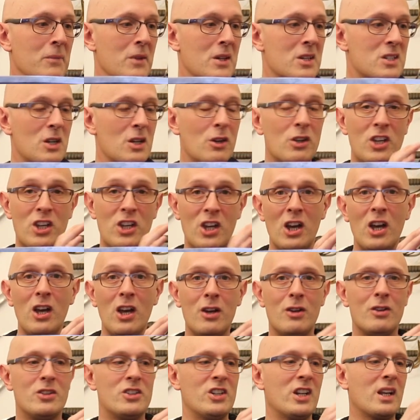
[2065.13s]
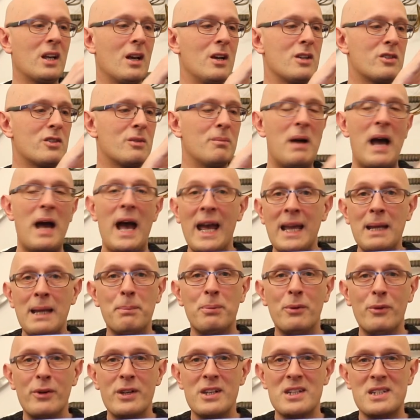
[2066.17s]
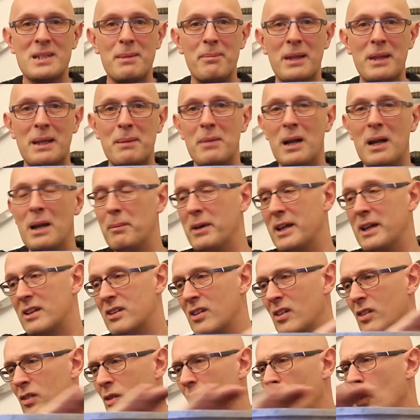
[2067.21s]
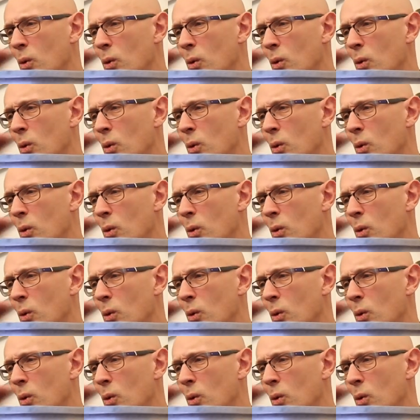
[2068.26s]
So huge. It goes from 8-point-something millimeters